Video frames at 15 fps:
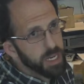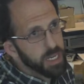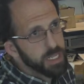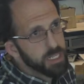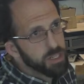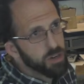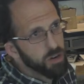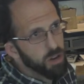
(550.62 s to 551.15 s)

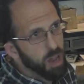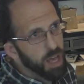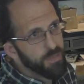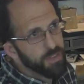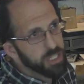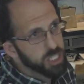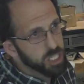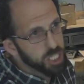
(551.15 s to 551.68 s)
Eternal
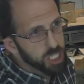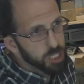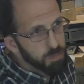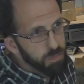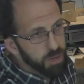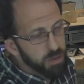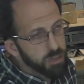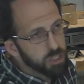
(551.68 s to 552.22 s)
life is a
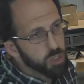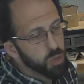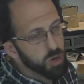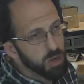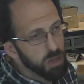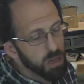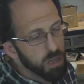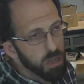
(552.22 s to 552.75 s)

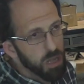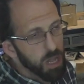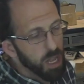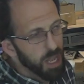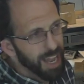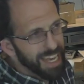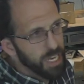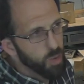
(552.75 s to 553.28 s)
spiritual
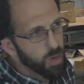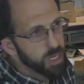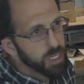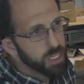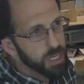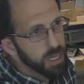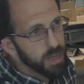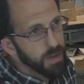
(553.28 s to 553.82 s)
language.
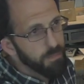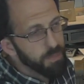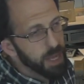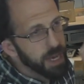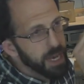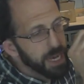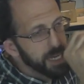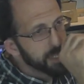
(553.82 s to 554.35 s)

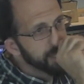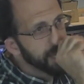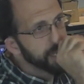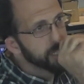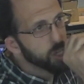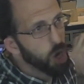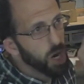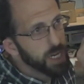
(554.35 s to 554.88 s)
It's
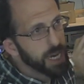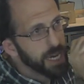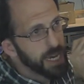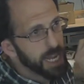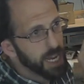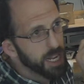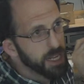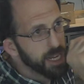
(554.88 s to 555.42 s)
like talking
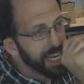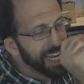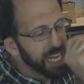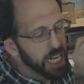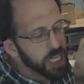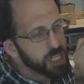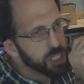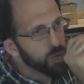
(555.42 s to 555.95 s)

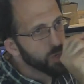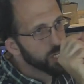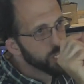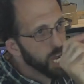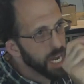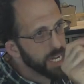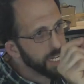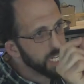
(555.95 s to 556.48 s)
English to a
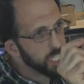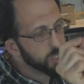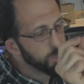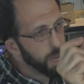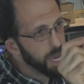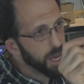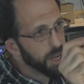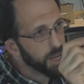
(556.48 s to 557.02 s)
Chinese
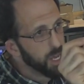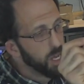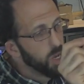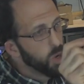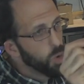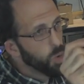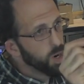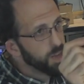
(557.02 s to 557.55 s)
man,
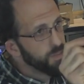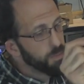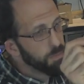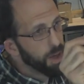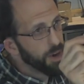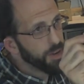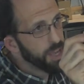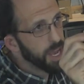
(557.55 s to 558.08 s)
or even
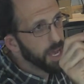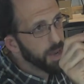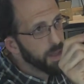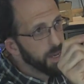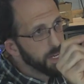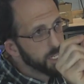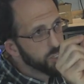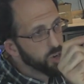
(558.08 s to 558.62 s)
better yet,
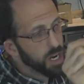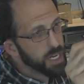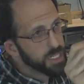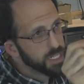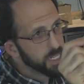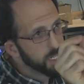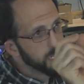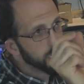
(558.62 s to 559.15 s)
trying
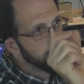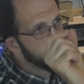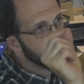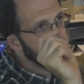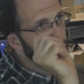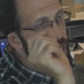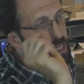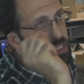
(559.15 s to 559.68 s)

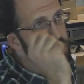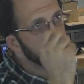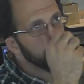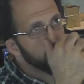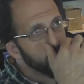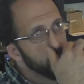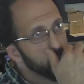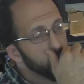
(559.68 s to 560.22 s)
to